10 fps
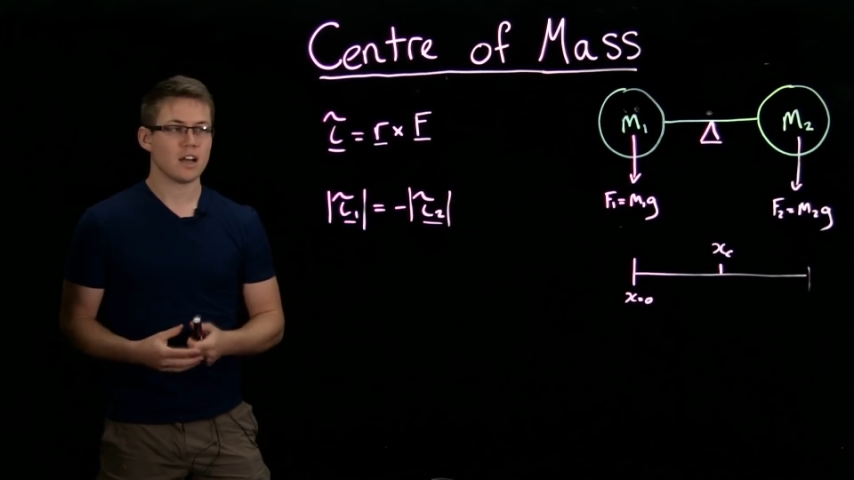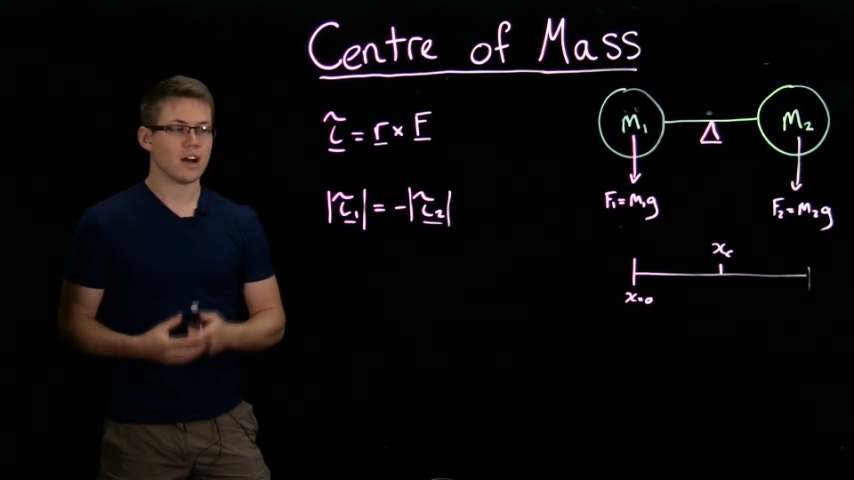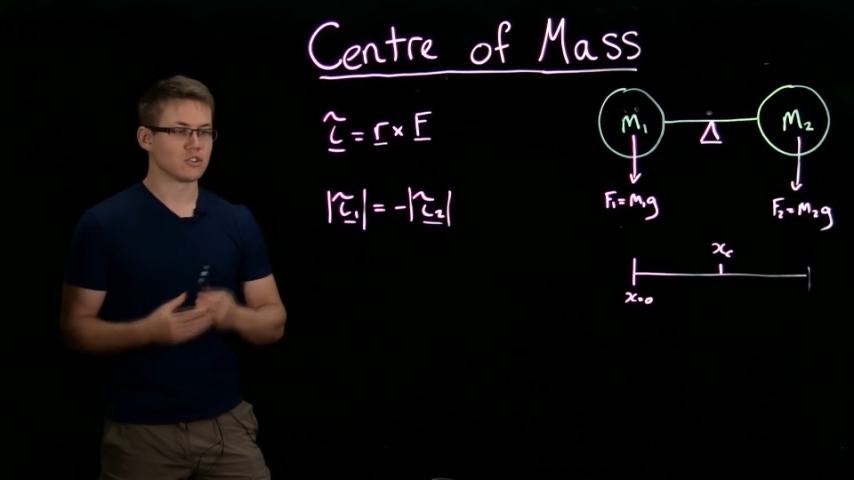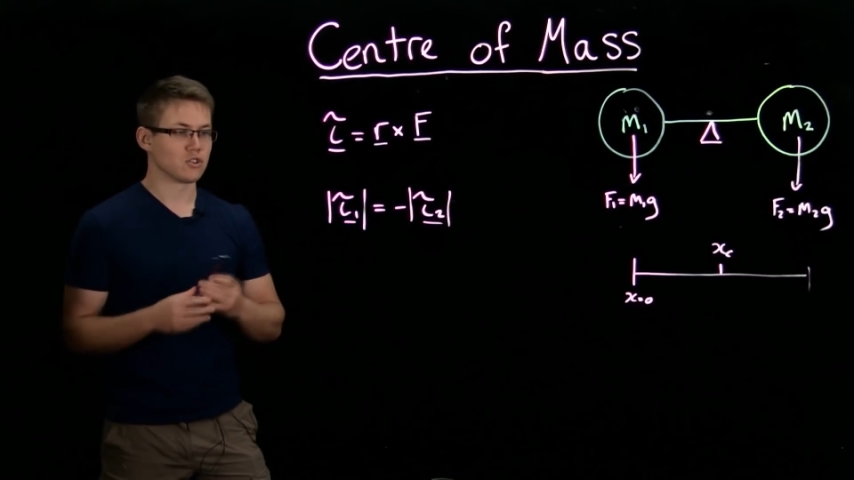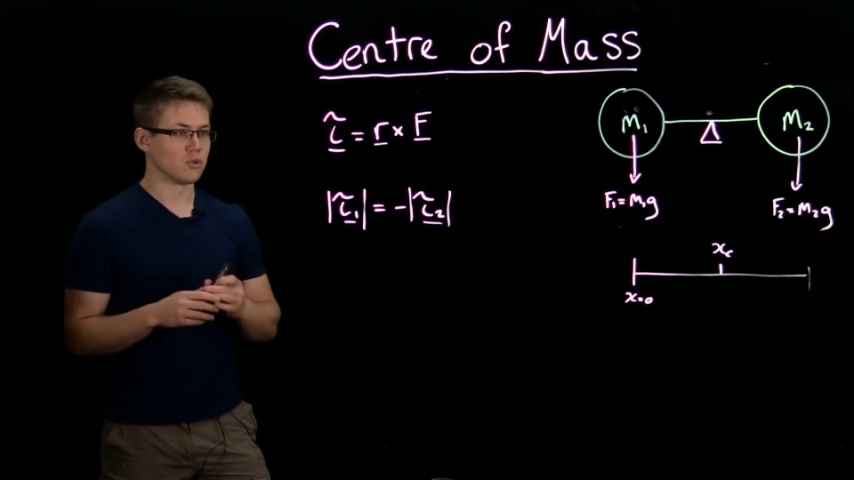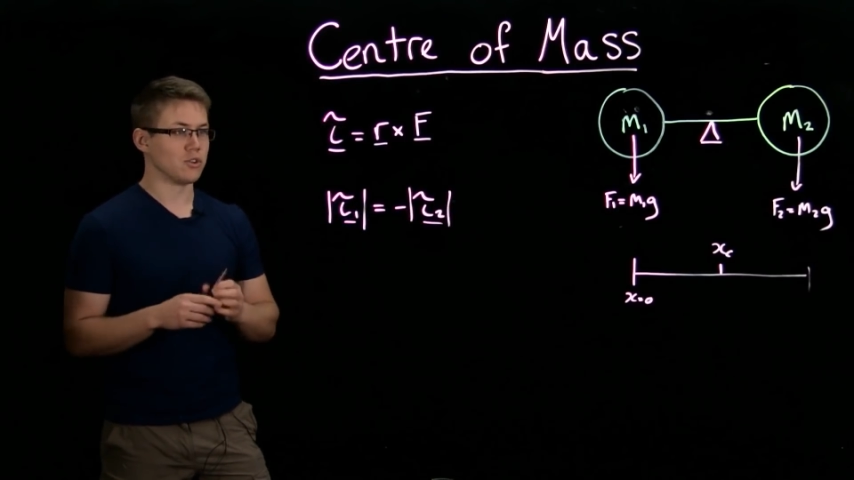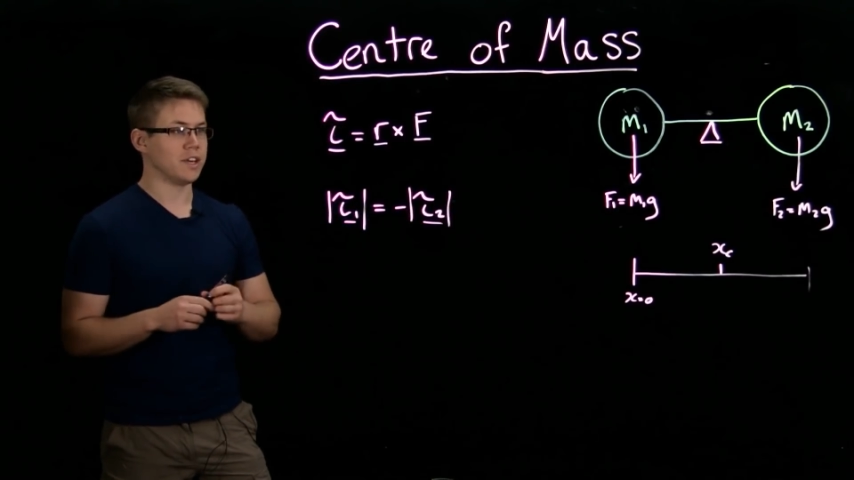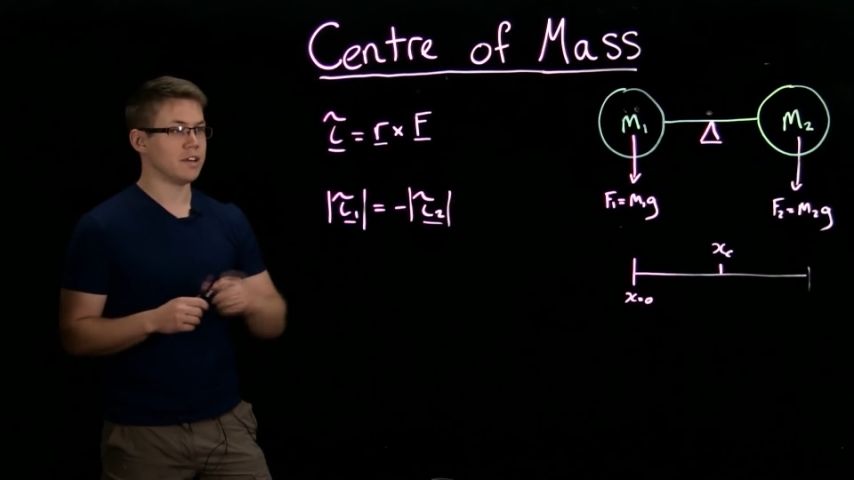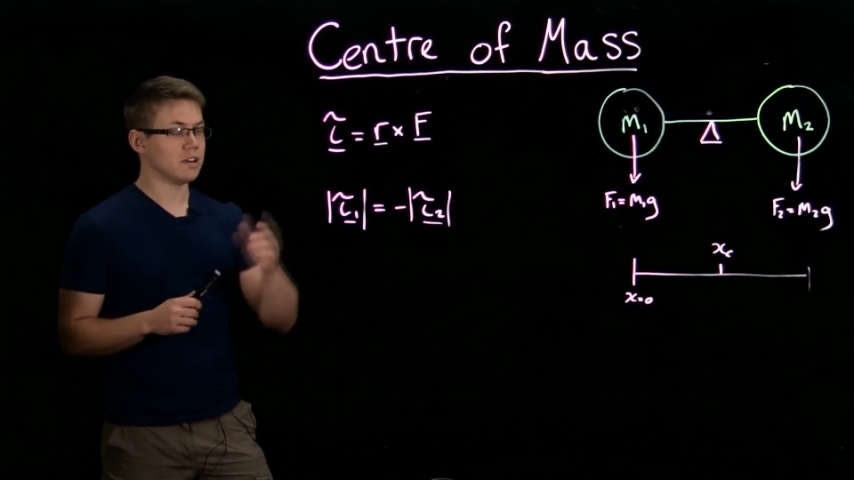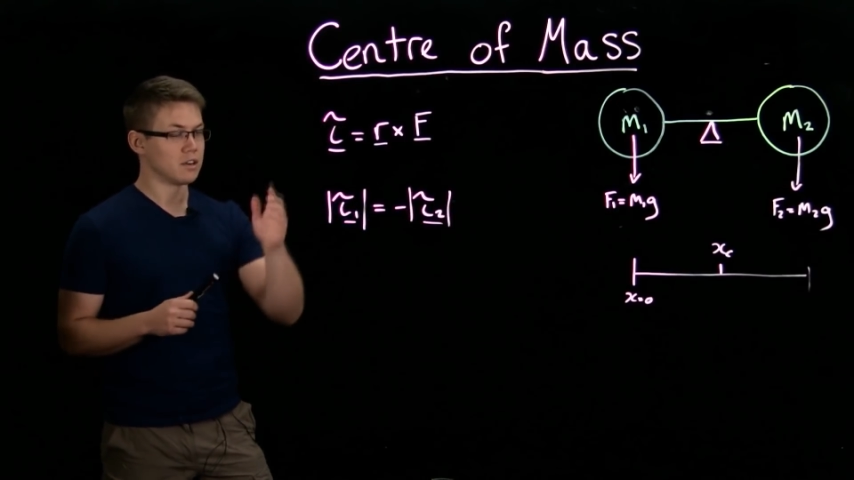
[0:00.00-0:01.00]
And so
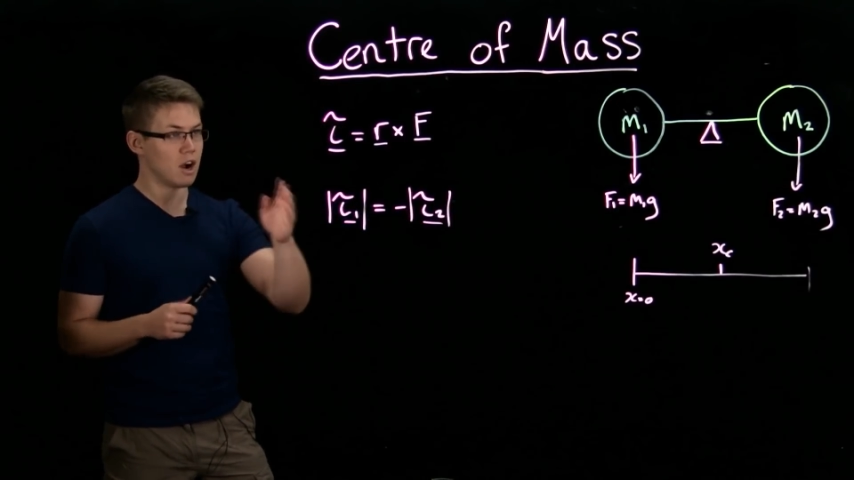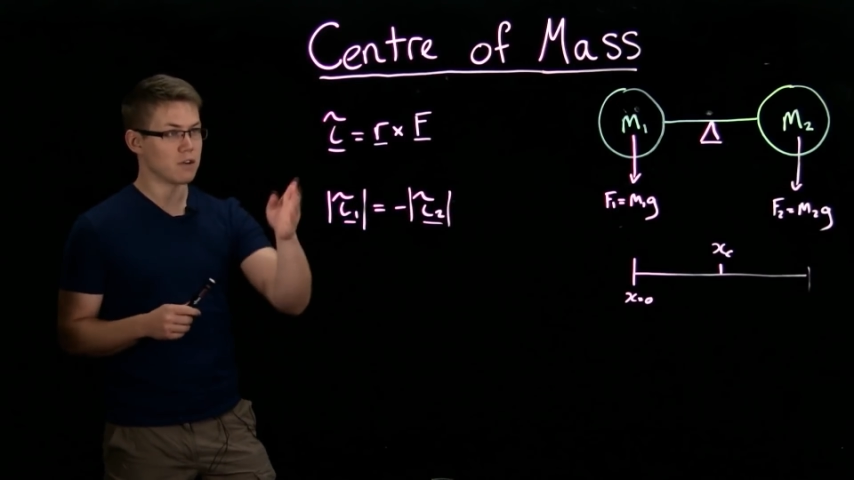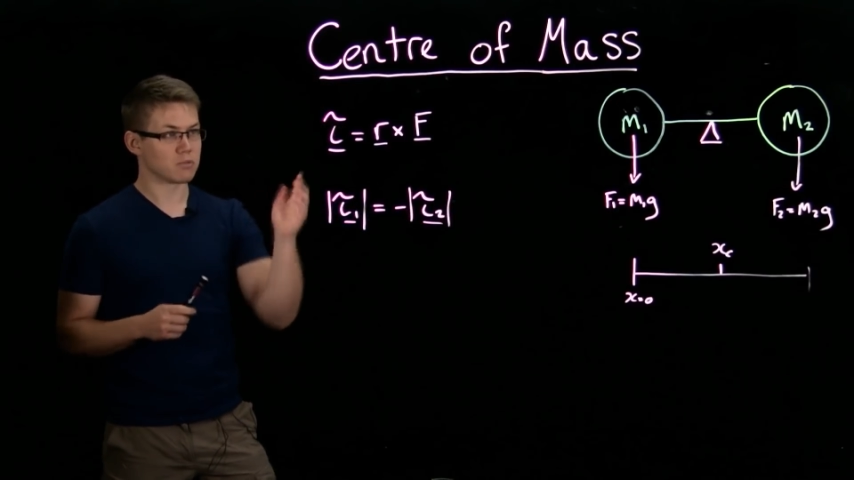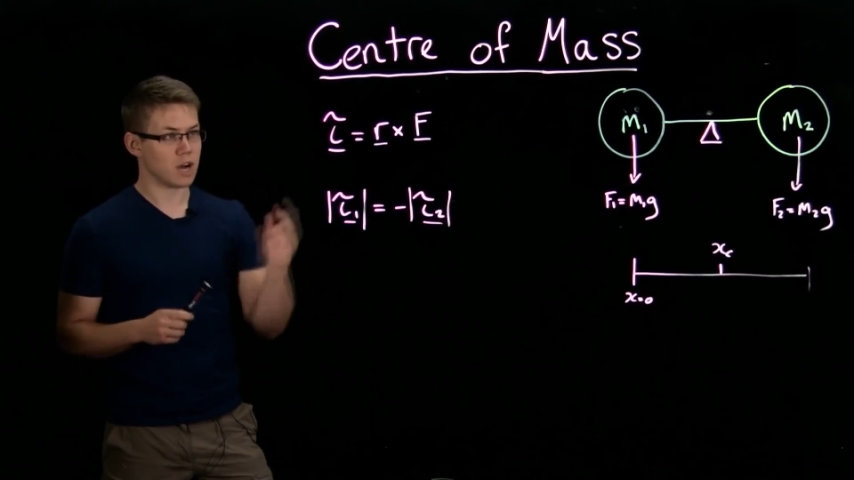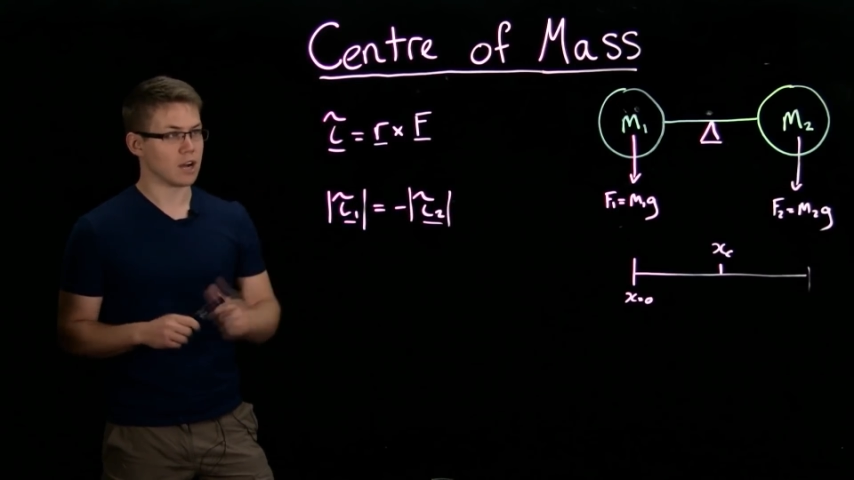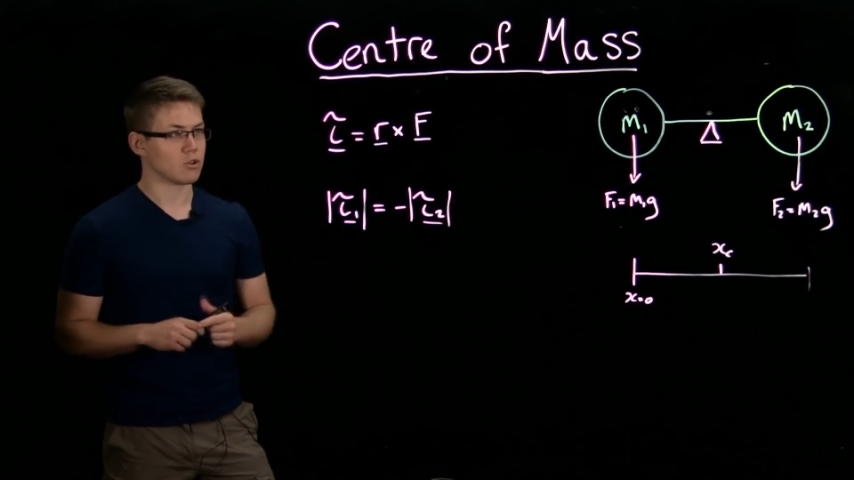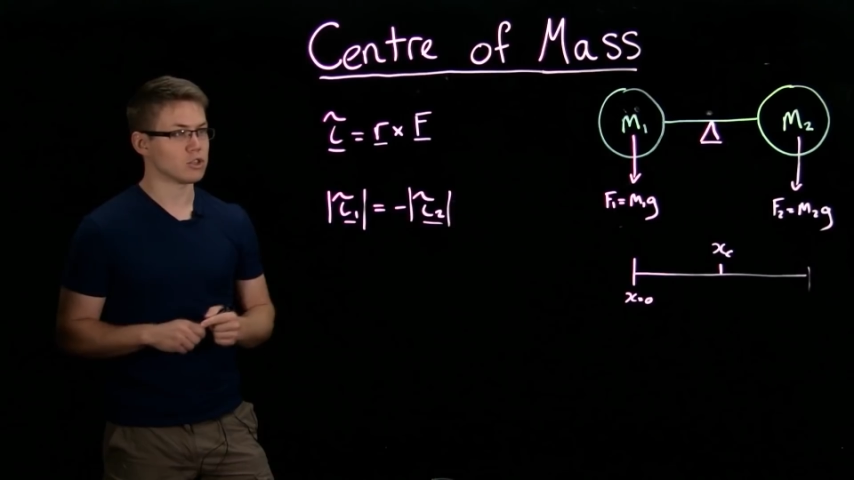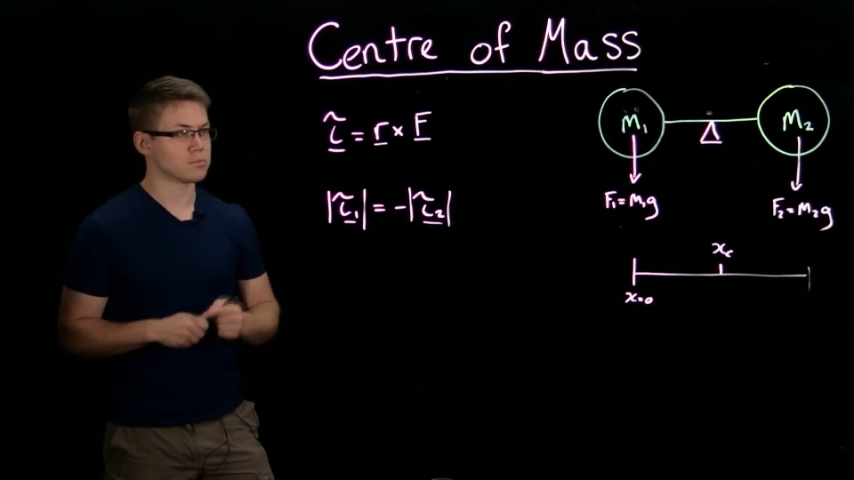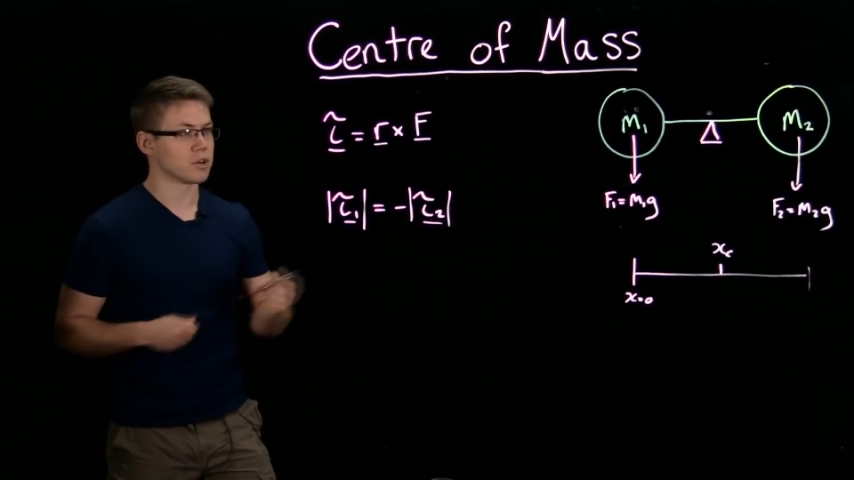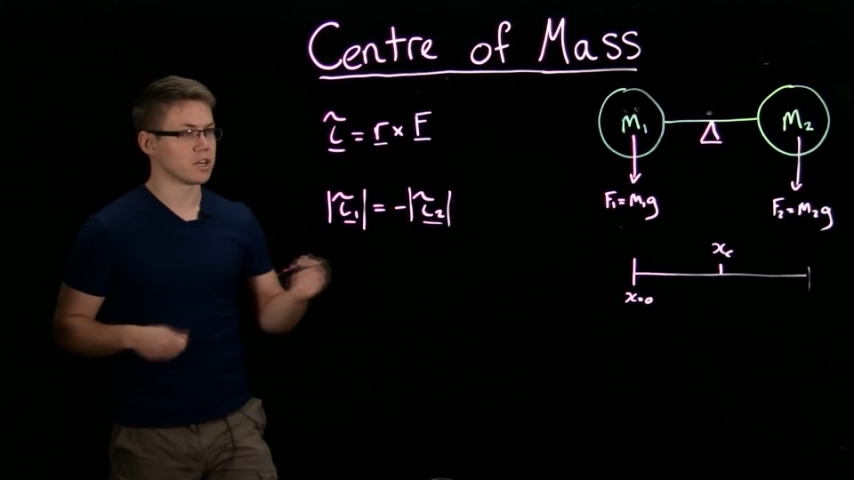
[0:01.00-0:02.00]
the
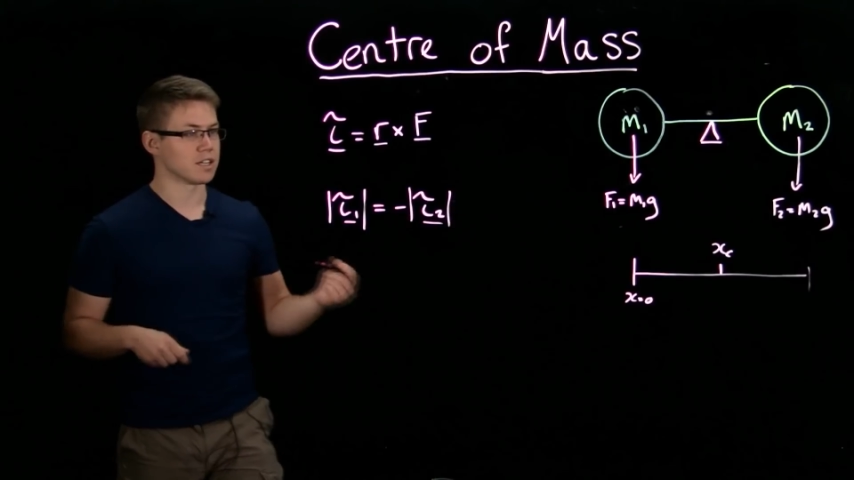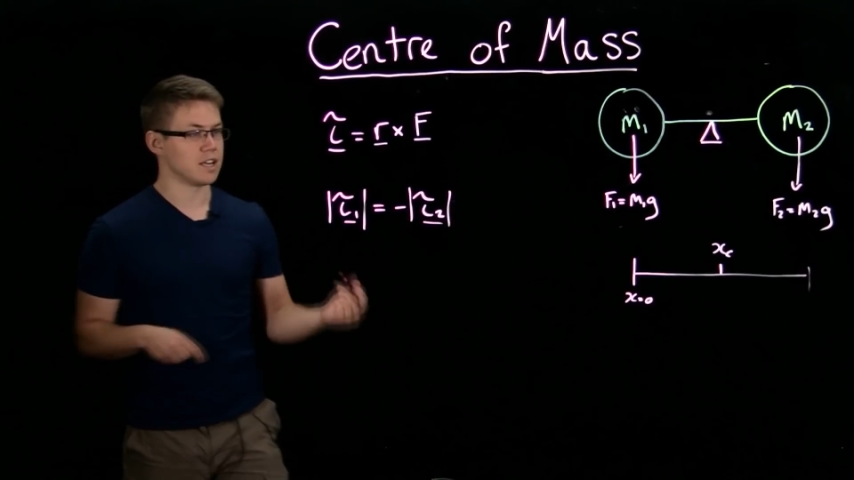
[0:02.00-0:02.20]
cross product